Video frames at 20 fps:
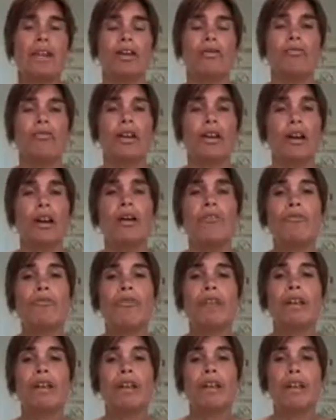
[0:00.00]

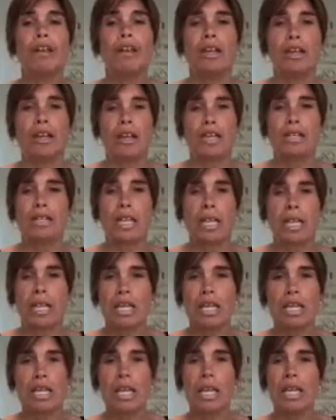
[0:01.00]
recovery can
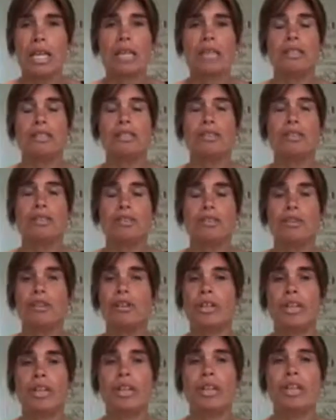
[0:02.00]
take years. You're
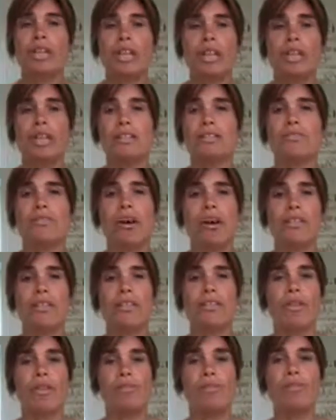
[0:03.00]
looking at years rather
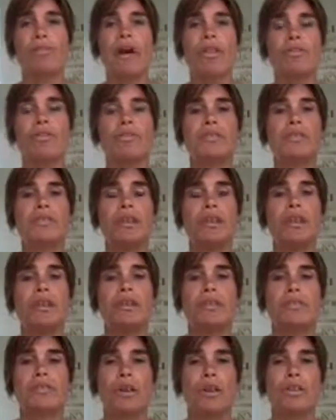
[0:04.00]
than months.
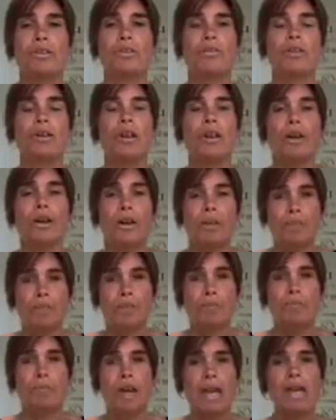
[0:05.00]
So
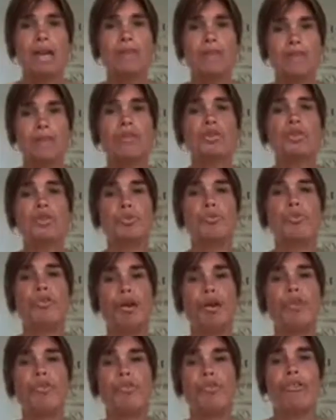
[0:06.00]
to make such
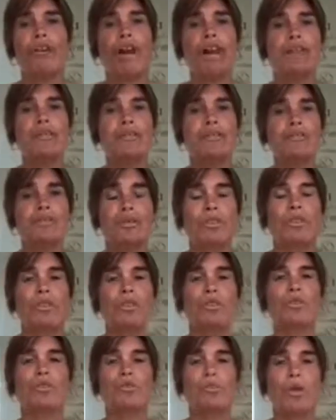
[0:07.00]
progress
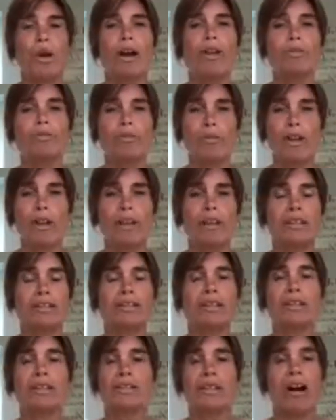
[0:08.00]
within 12 weeks,
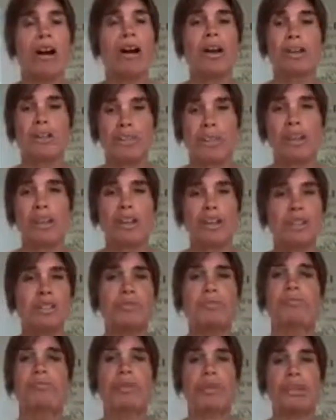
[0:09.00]
I think is
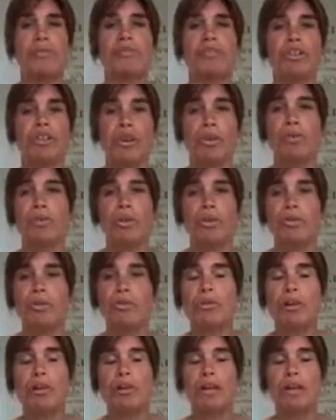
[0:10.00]
pretty phenomenal.